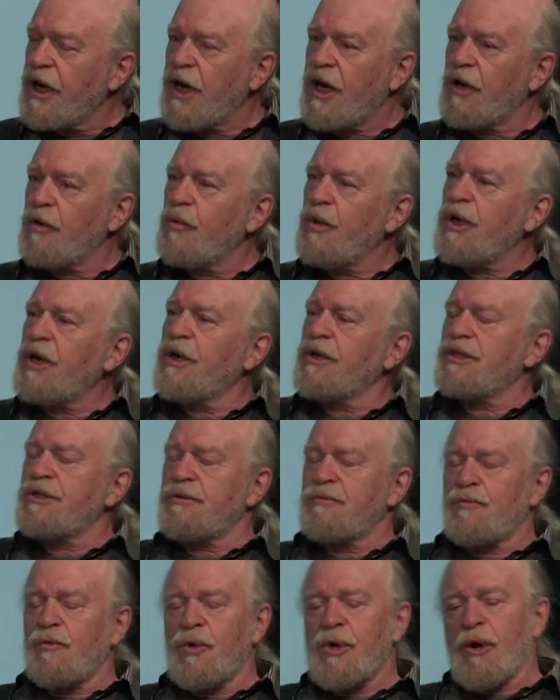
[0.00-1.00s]
And we
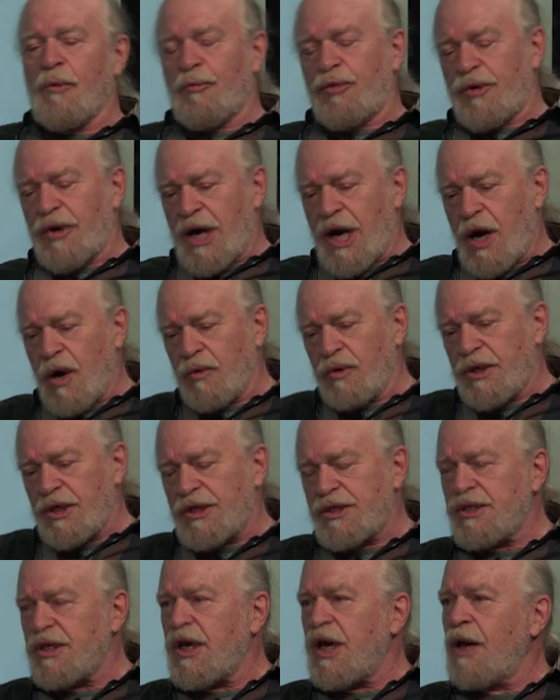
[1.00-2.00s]
are proudly
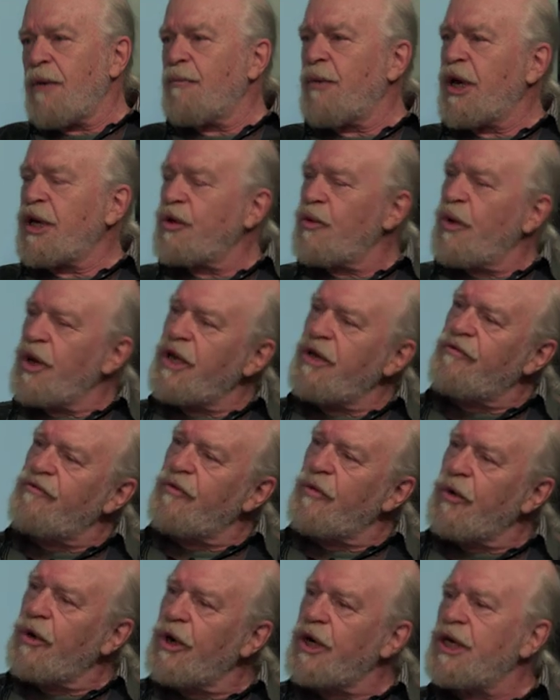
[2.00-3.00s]
saying by
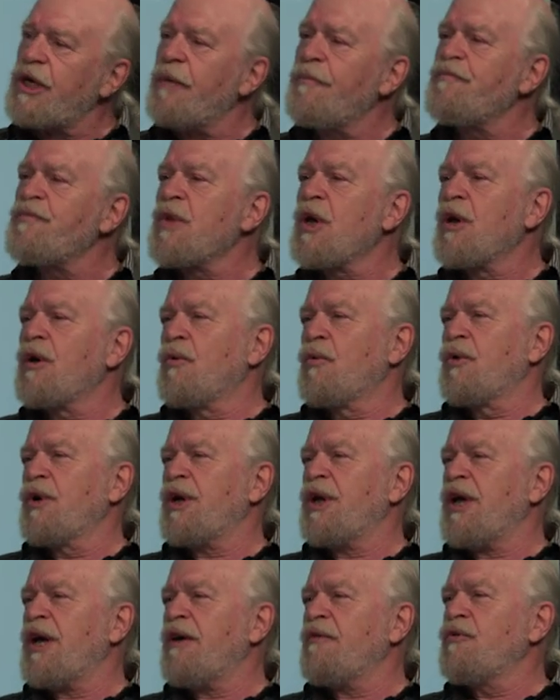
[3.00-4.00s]
2040, we're
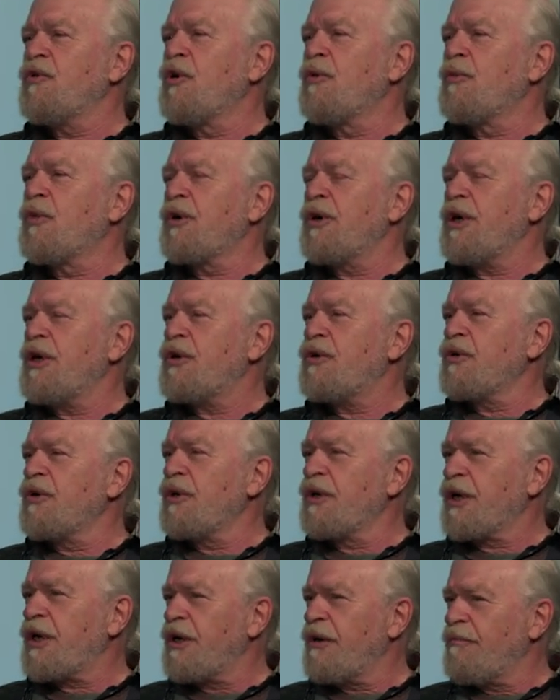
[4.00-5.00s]
going to have no more
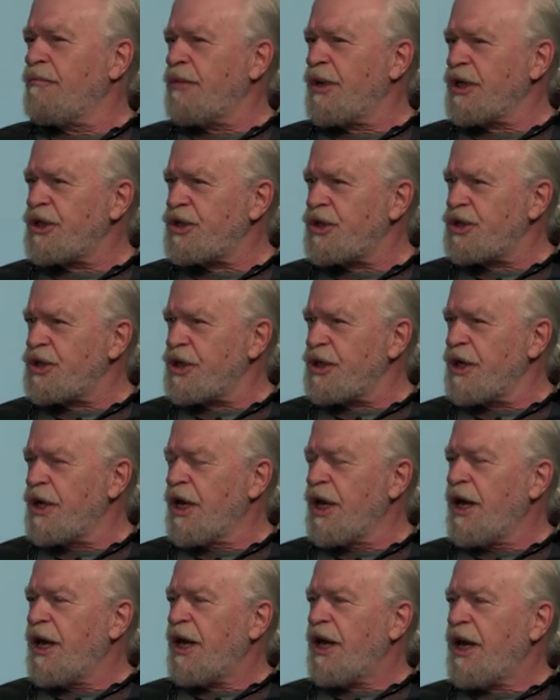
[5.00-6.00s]
internal combustion
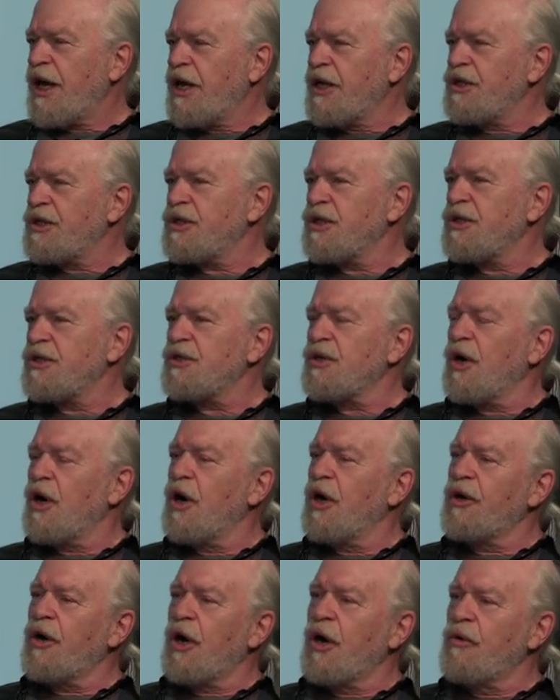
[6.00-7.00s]
engines
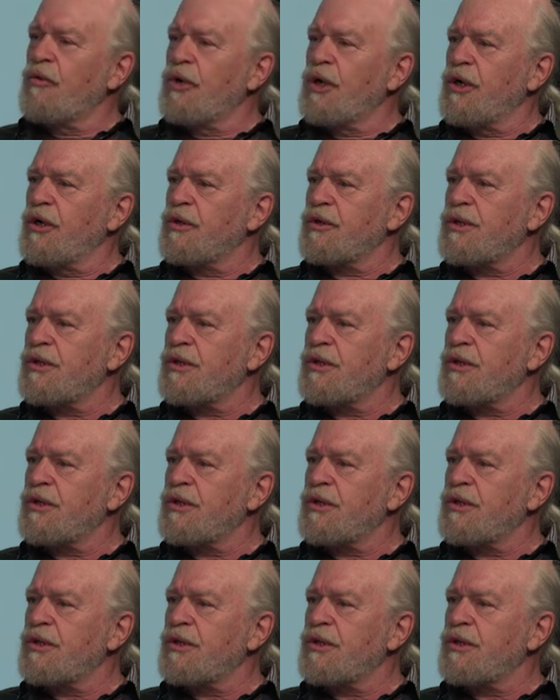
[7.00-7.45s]
on our roads.